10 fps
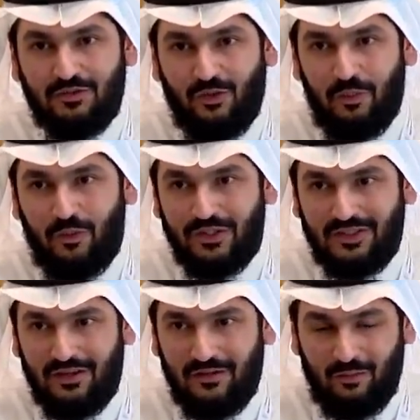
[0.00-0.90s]

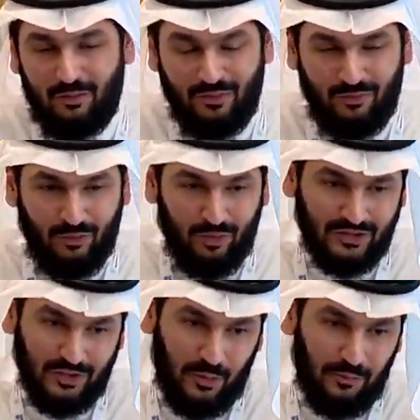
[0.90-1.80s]

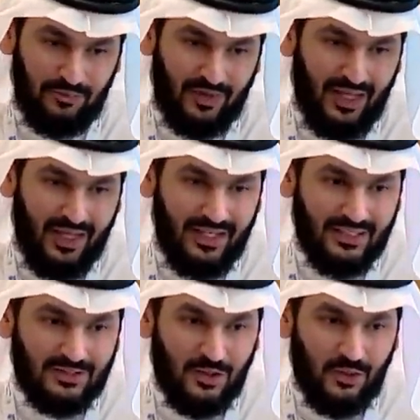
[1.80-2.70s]
4.0.
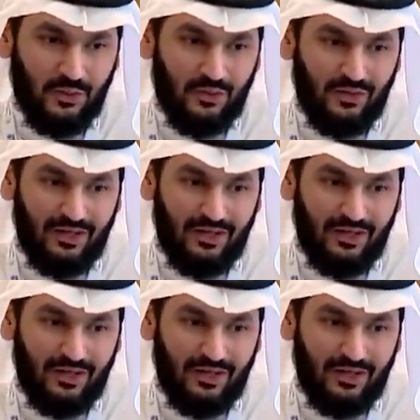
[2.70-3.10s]
So